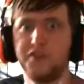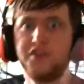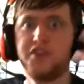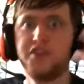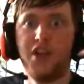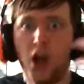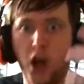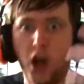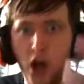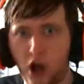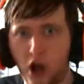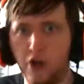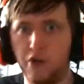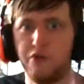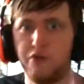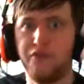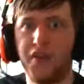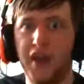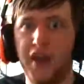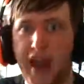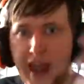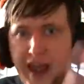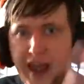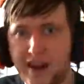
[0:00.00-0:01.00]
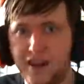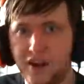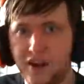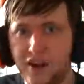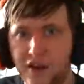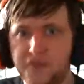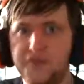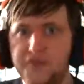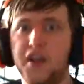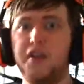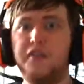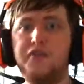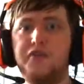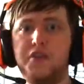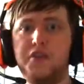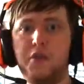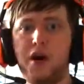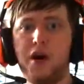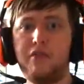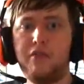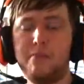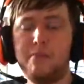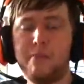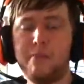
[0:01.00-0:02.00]
to own the hell of if you
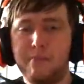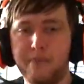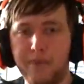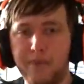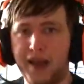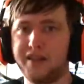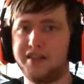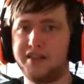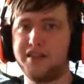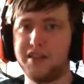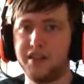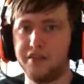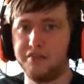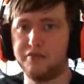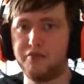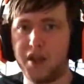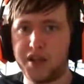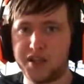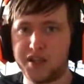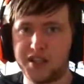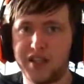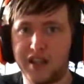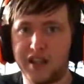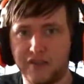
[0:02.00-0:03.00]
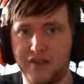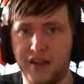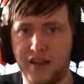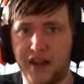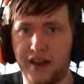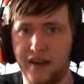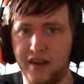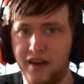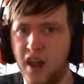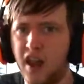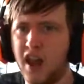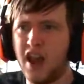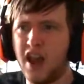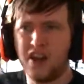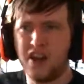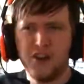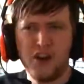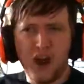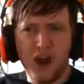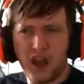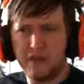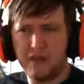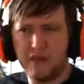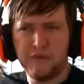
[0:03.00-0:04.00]
are a massive wrestling fan.
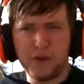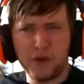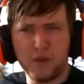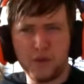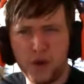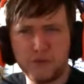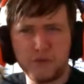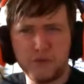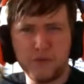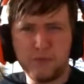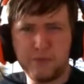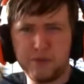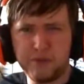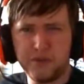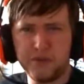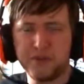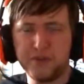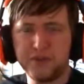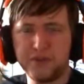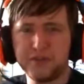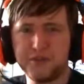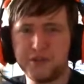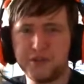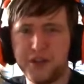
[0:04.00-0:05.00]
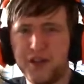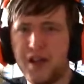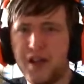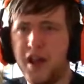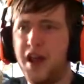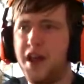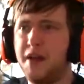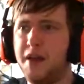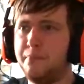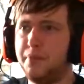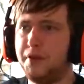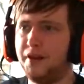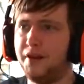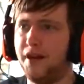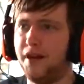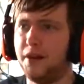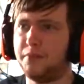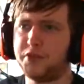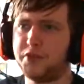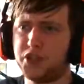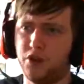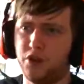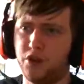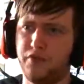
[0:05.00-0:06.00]
Not everyone will pre-order it, but I'm
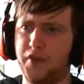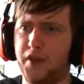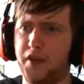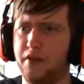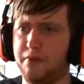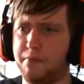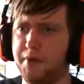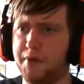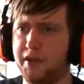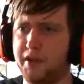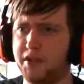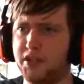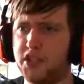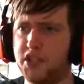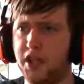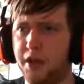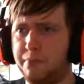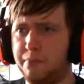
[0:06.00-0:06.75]
sure there will be some